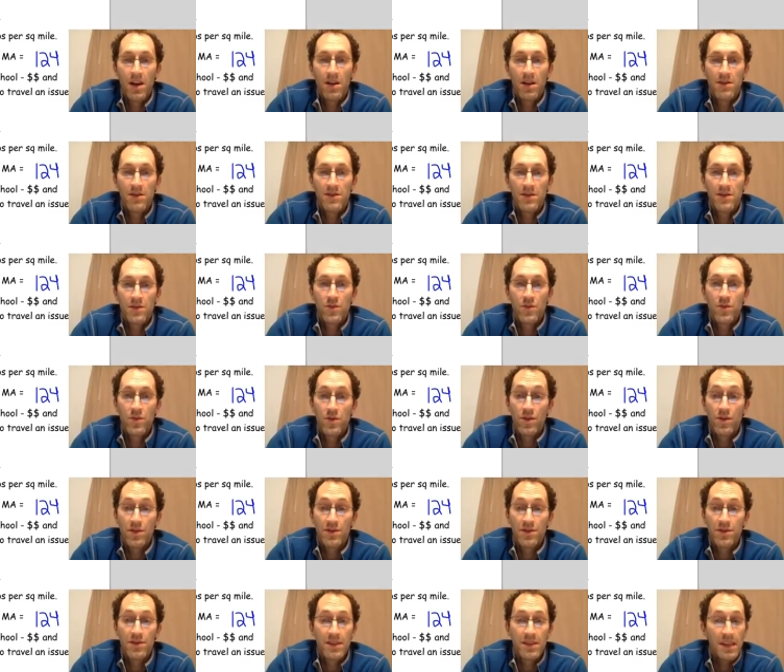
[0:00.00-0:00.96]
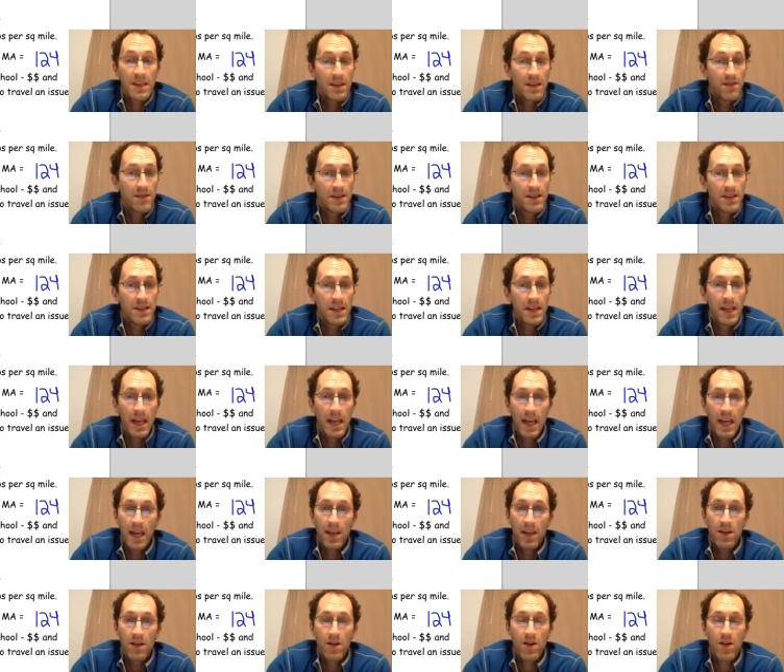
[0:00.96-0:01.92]
Schools, even
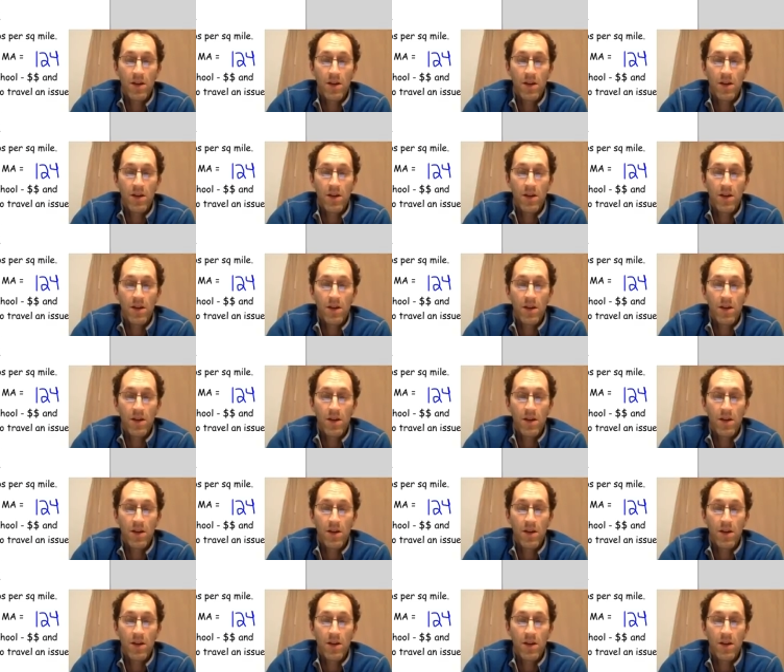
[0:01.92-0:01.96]
today,